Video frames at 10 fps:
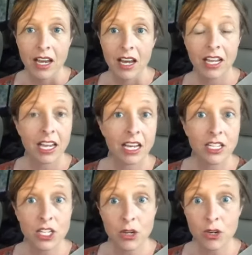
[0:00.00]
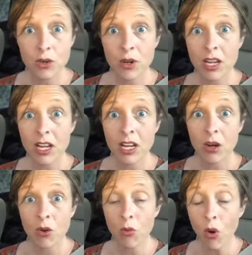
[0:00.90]
Okay, so
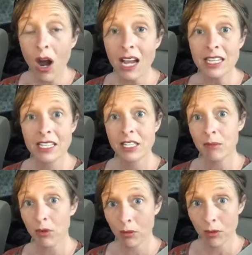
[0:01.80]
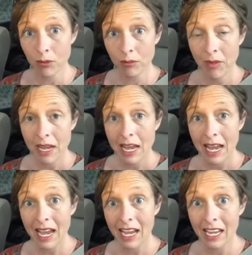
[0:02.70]
why is this a problem
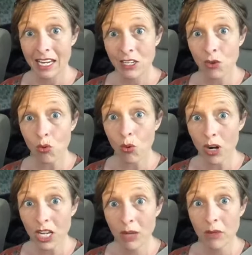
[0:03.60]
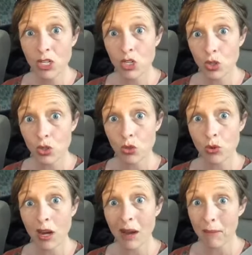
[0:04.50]
and what can we do
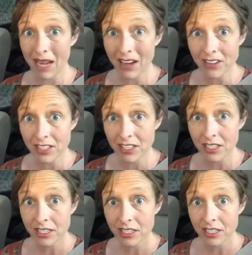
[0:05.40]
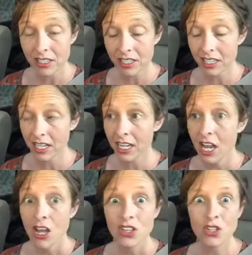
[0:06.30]
about it? Okay,
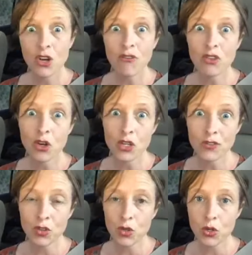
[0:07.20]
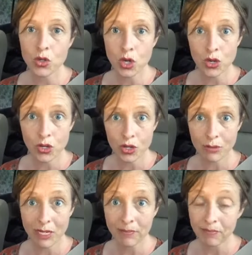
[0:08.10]
so for those of you who don't know
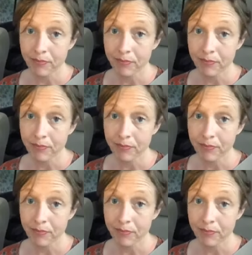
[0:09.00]
me,